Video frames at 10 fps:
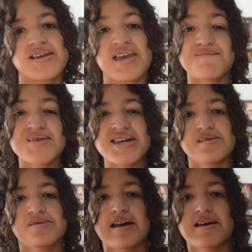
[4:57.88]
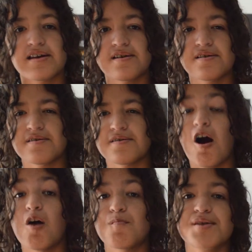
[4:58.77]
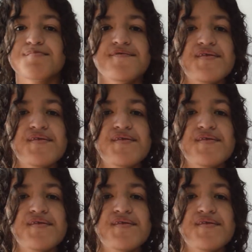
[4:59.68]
gave me like Hallmark movie